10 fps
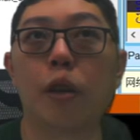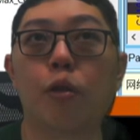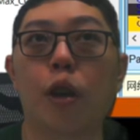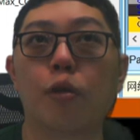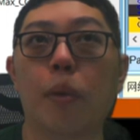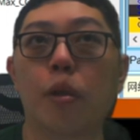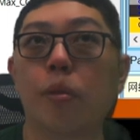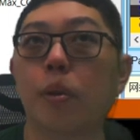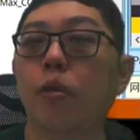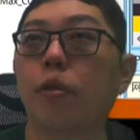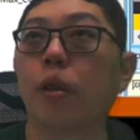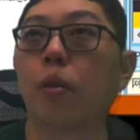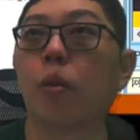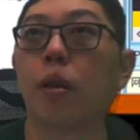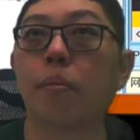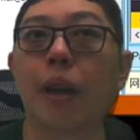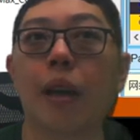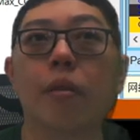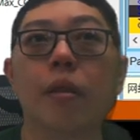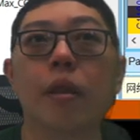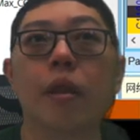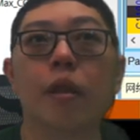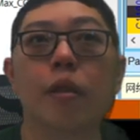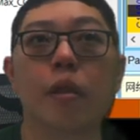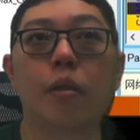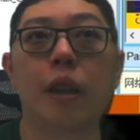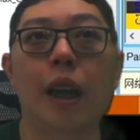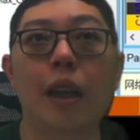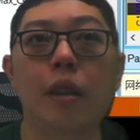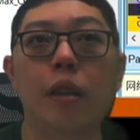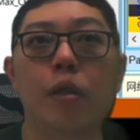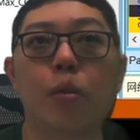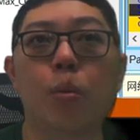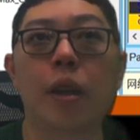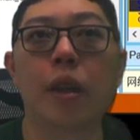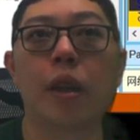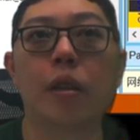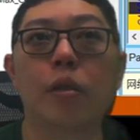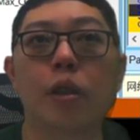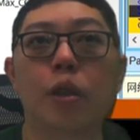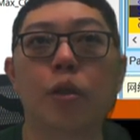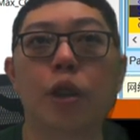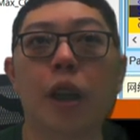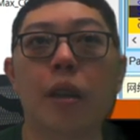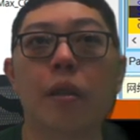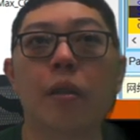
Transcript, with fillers: is responsible for the volume down. So the other is working, I don't need to check.